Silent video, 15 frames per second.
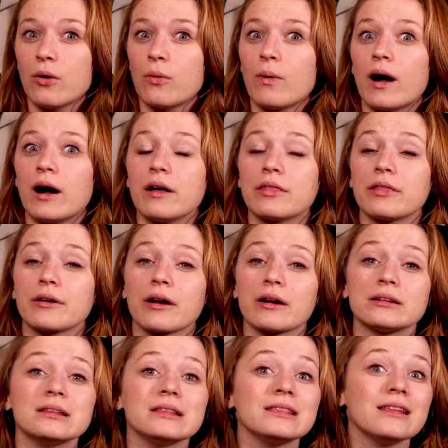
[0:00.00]
While there
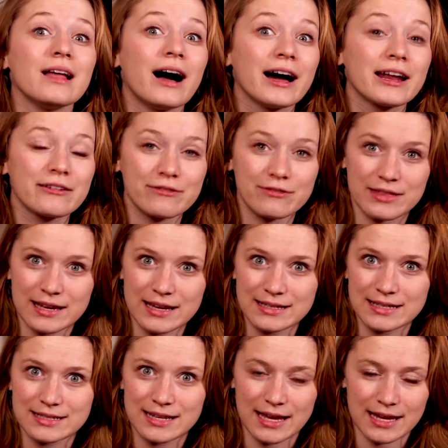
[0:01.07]
are a lot of
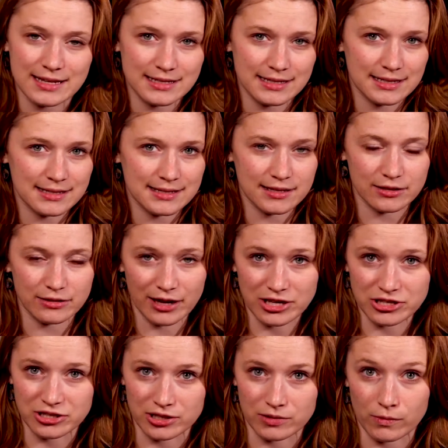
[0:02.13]
things to take into
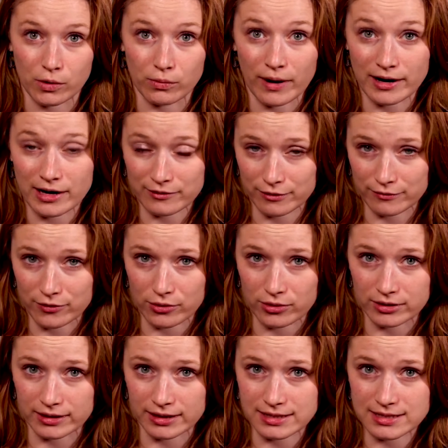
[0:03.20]
consideration while writing for
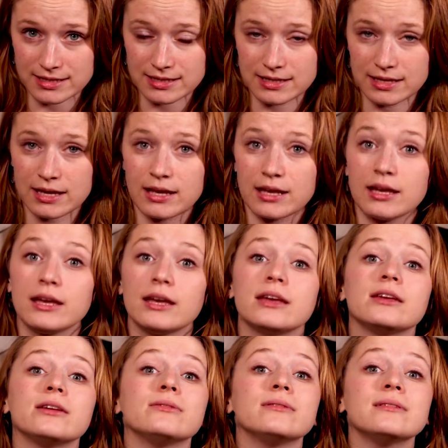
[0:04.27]
vocalists,
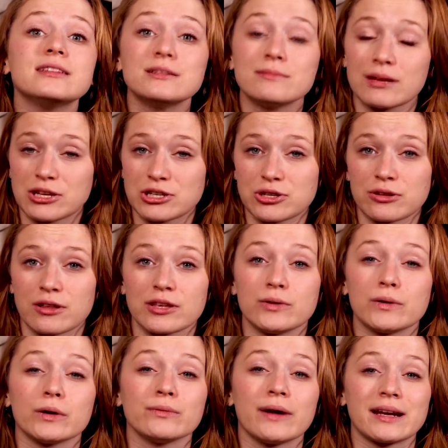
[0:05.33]
you need to make sure that
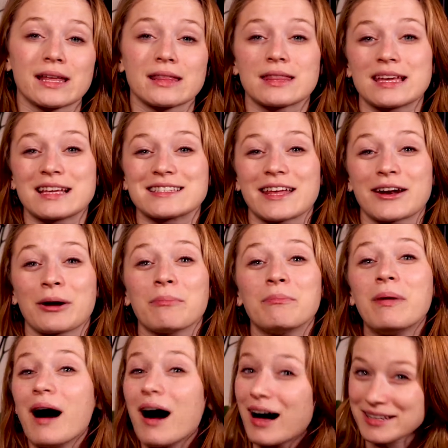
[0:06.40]
you are writing things that are
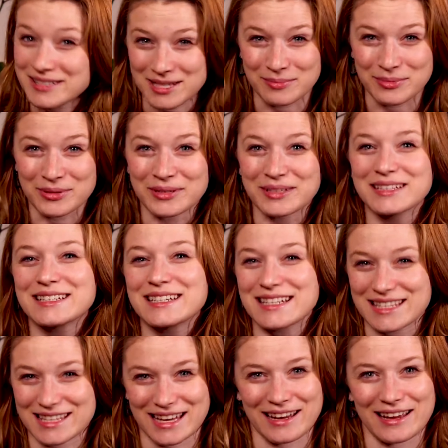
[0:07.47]
possible to
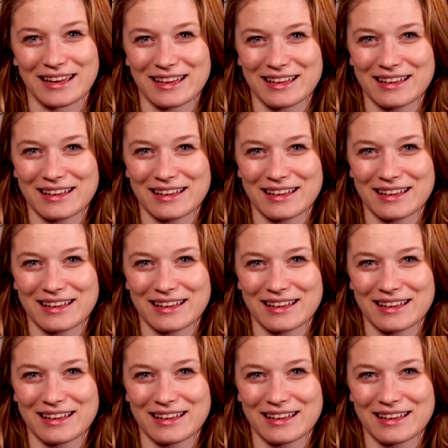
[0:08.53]
sing.